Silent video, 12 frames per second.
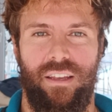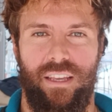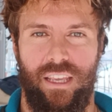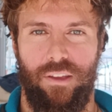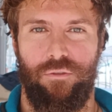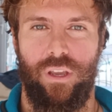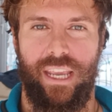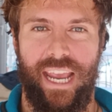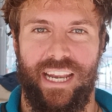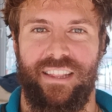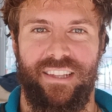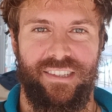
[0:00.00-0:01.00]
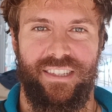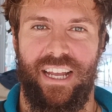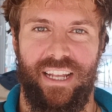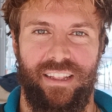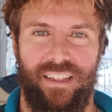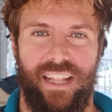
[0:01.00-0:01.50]
If we can
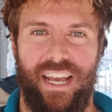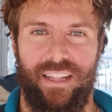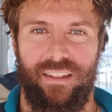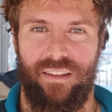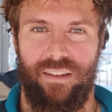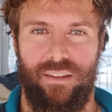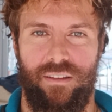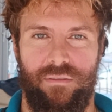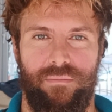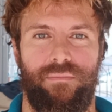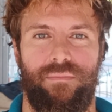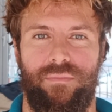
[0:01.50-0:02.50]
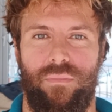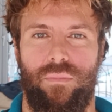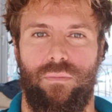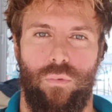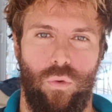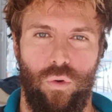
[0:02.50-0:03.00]
understand that,
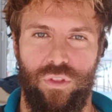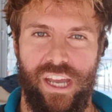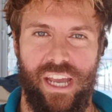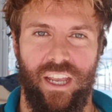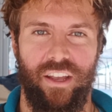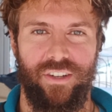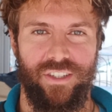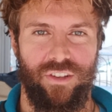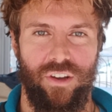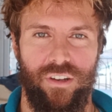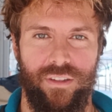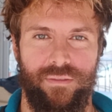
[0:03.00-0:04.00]
all the anger is gone.